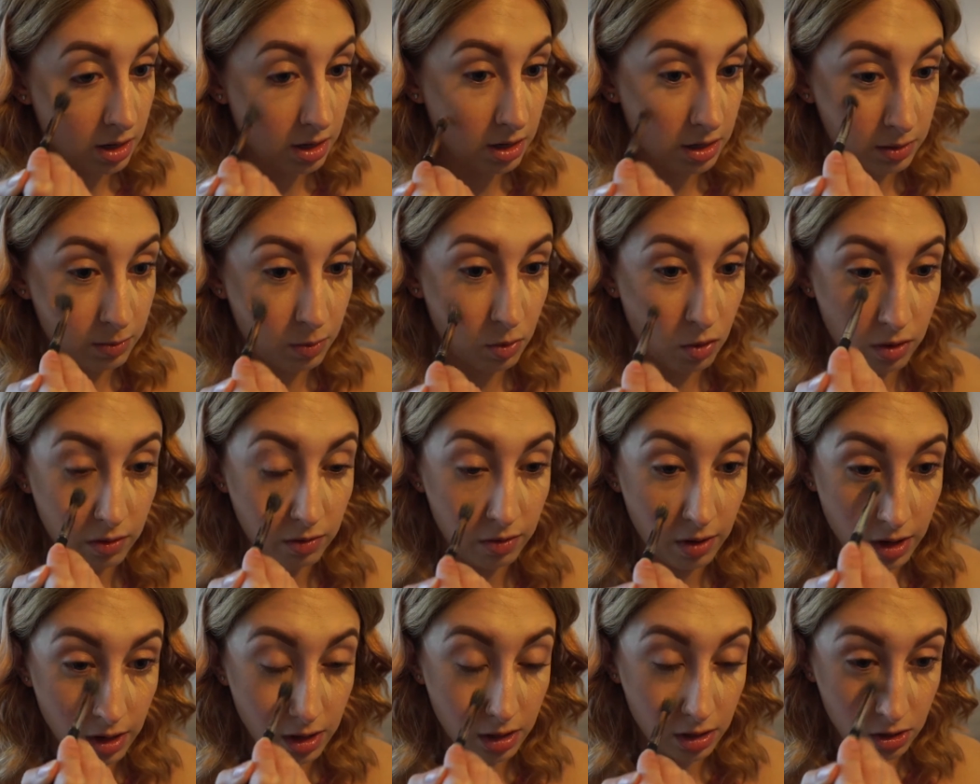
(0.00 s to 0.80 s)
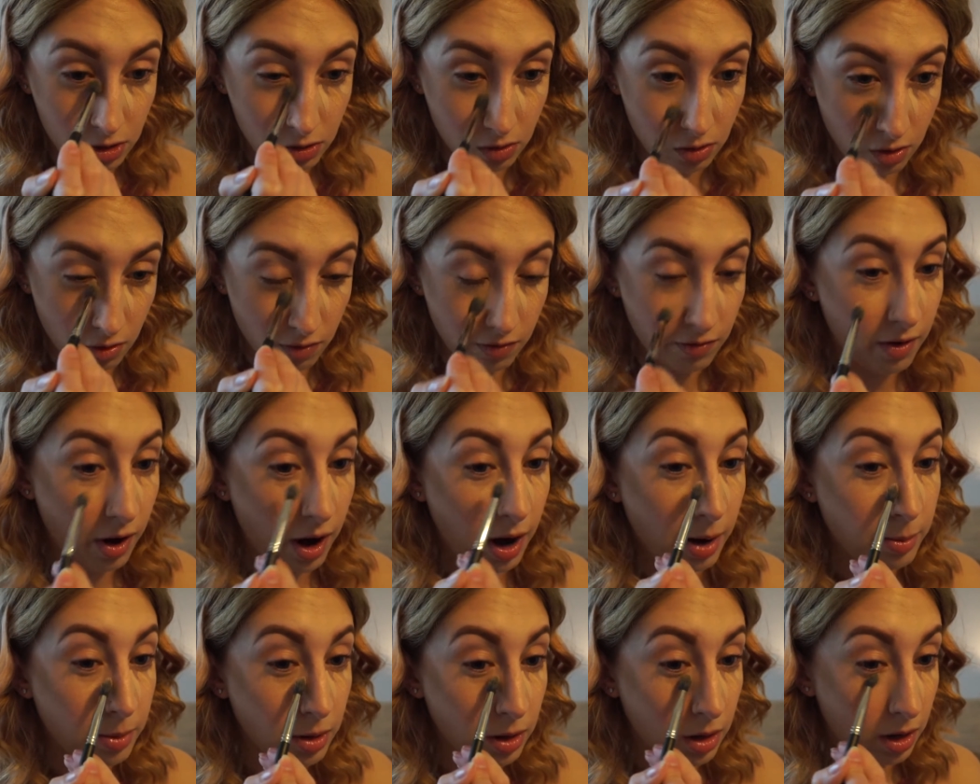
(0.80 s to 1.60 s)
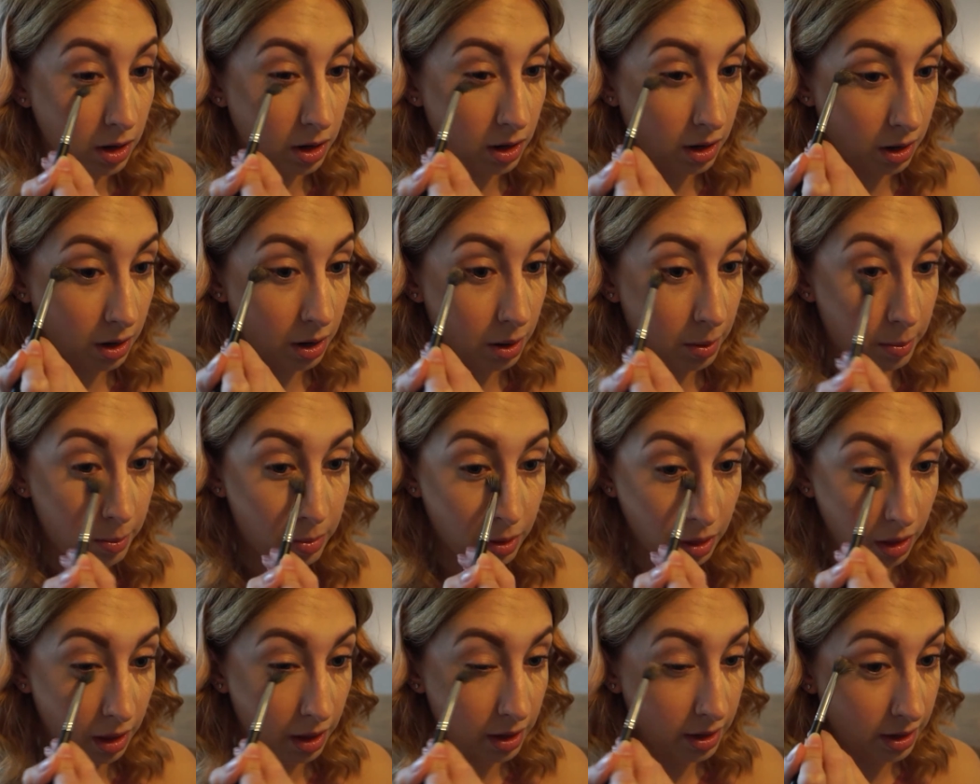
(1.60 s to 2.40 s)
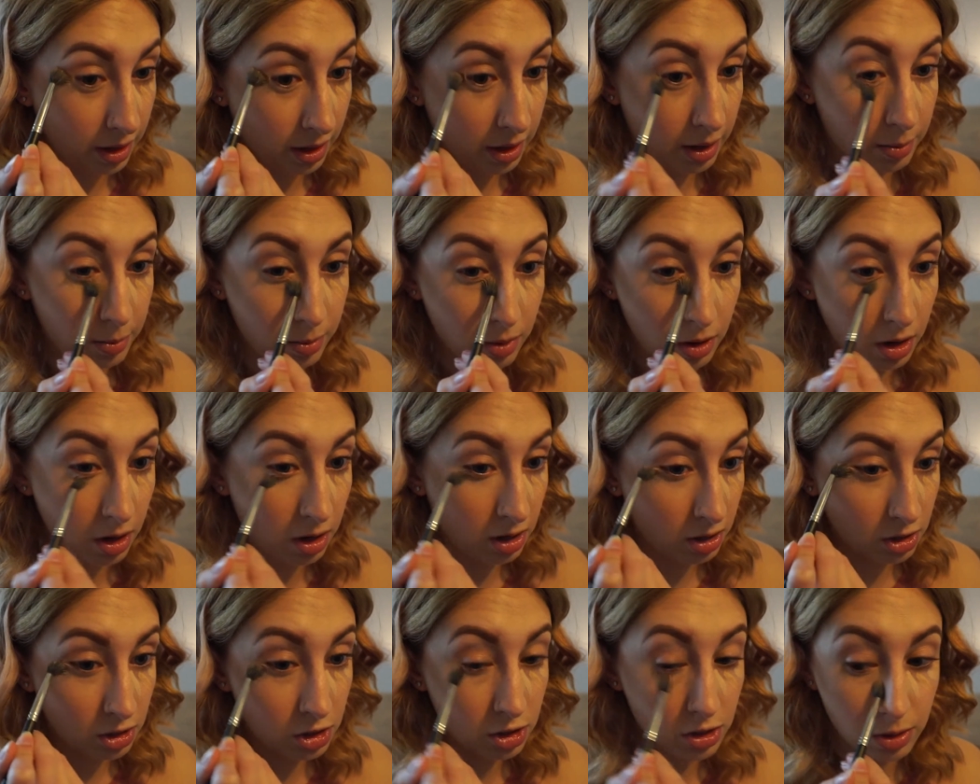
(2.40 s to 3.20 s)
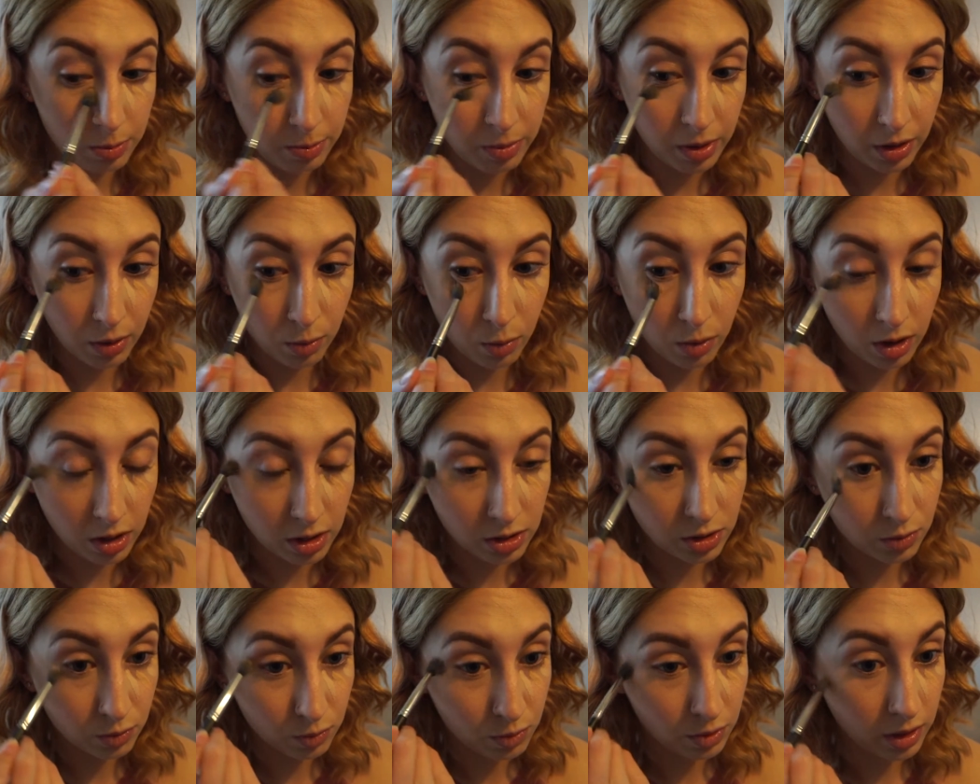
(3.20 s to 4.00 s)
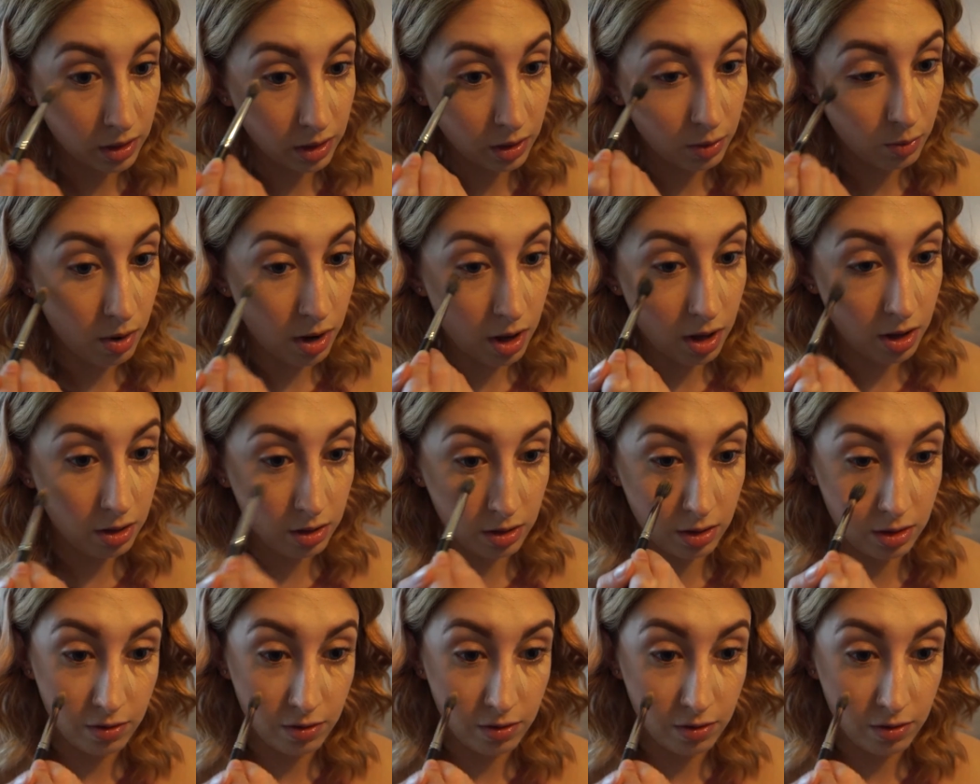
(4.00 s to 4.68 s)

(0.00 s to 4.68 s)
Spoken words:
It's more of like a duo fiber blending brush, but it works really well